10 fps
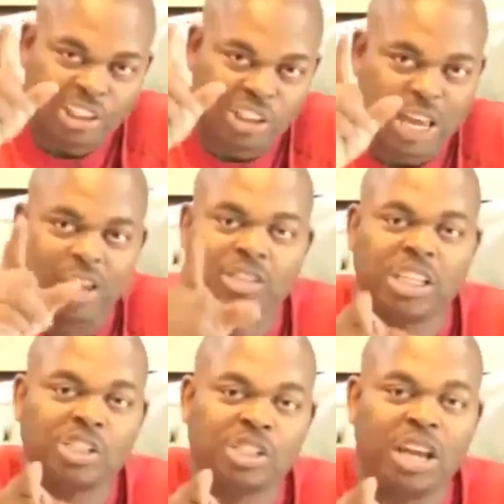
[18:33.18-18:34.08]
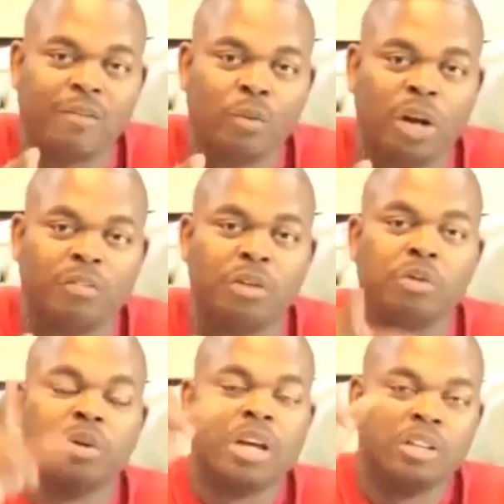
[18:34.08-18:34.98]
I challenge each and every one of
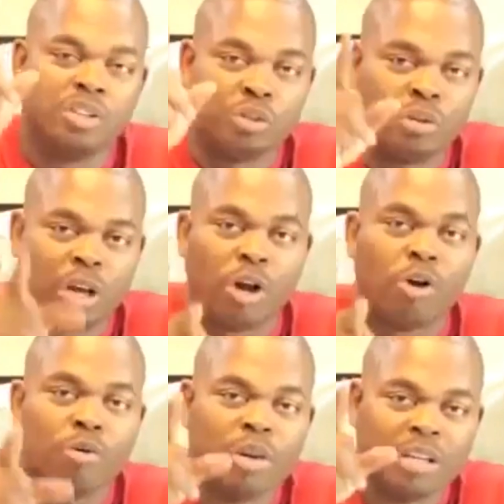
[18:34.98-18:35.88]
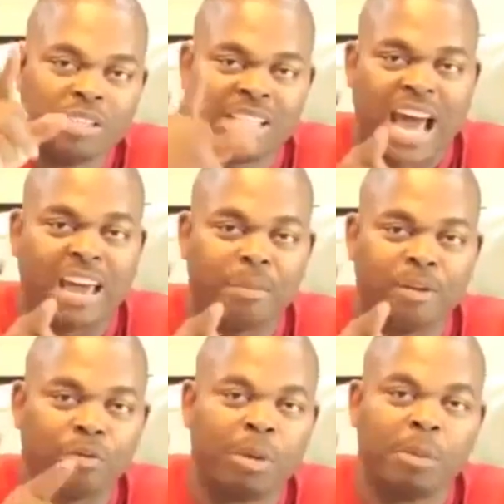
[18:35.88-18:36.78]
you to go
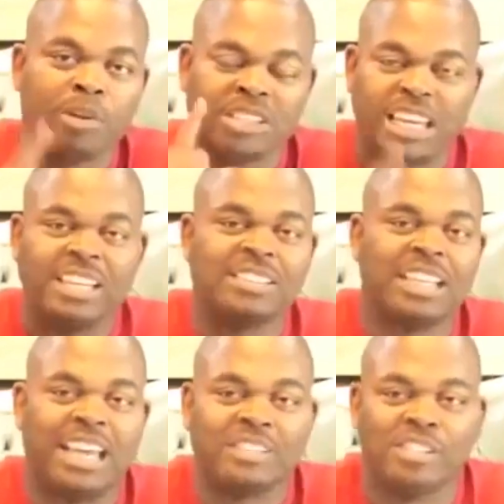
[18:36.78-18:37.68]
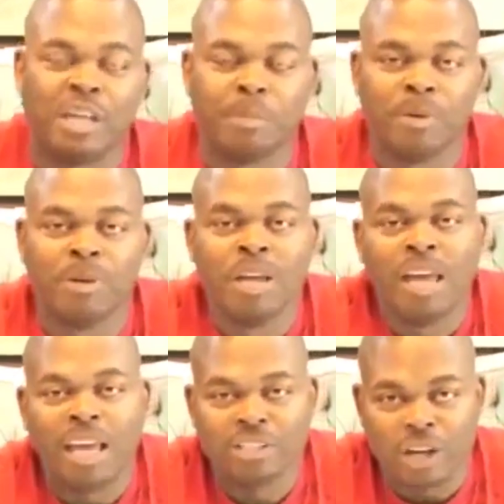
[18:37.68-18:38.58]
diamond. Remember, it's easy, it's simple,
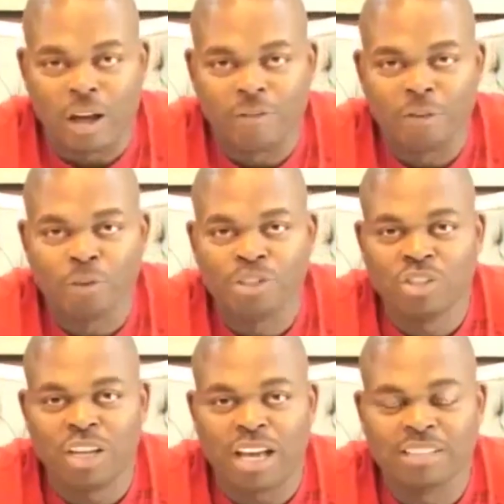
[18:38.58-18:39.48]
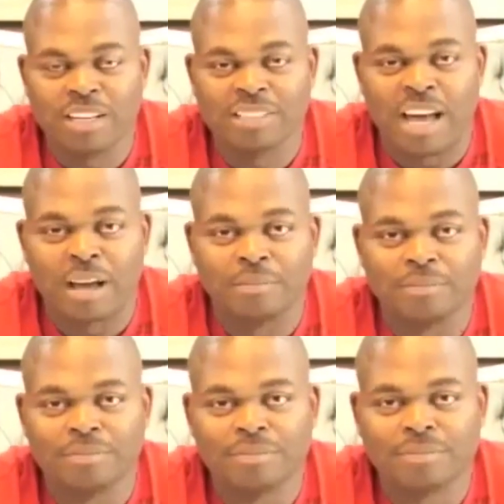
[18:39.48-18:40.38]
it's coffee. We'll see you guys at the
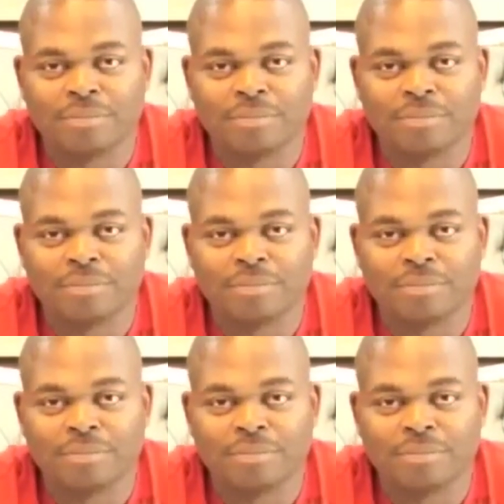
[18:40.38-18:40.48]
top.